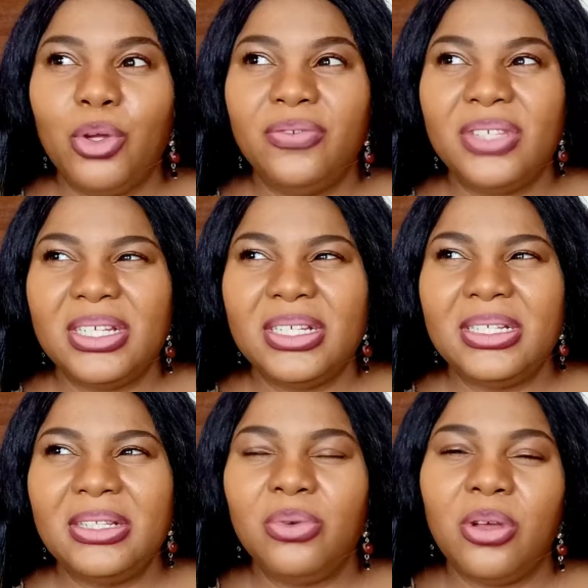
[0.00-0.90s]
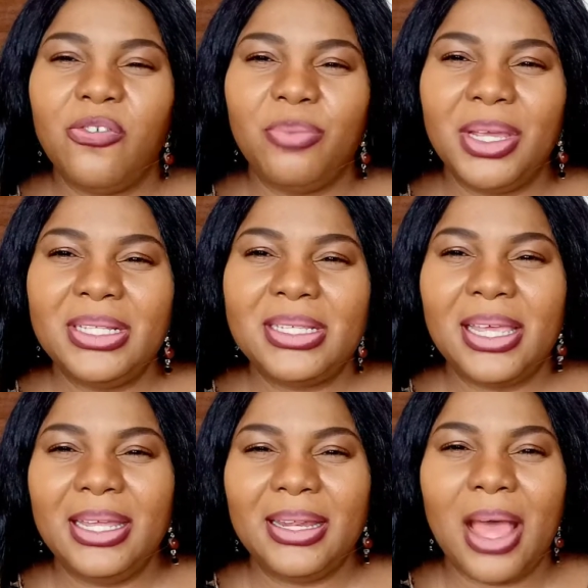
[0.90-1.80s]
one of the local governments
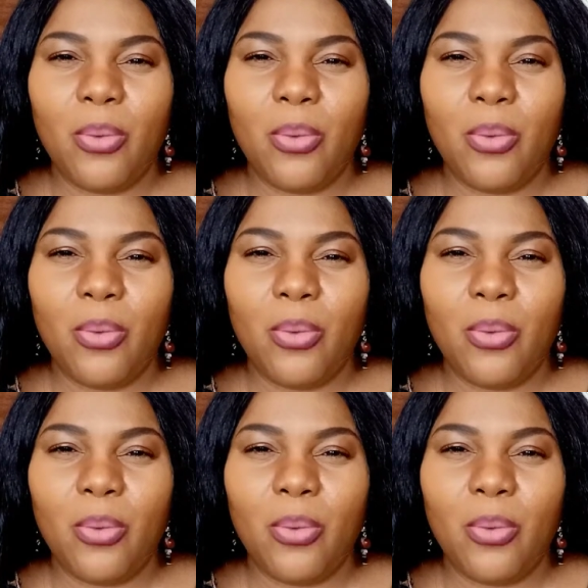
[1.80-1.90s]
in